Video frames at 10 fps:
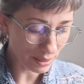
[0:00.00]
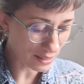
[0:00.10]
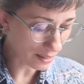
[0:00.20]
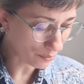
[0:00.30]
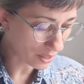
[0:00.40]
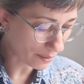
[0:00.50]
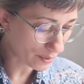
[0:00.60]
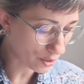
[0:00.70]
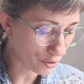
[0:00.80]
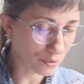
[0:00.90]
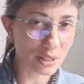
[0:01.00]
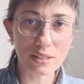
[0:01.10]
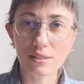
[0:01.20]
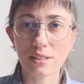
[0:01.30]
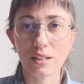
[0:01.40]
me sometimes to
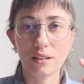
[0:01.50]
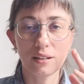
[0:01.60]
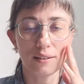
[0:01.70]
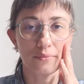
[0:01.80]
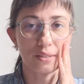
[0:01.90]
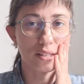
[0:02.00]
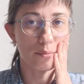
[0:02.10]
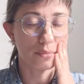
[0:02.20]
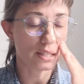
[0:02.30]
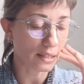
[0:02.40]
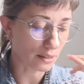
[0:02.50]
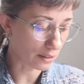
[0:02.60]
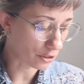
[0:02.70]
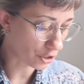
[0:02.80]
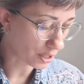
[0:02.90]
read some
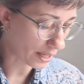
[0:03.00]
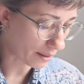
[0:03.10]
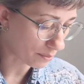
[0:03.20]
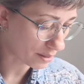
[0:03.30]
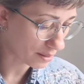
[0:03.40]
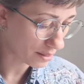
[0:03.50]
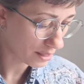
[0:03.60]
English names.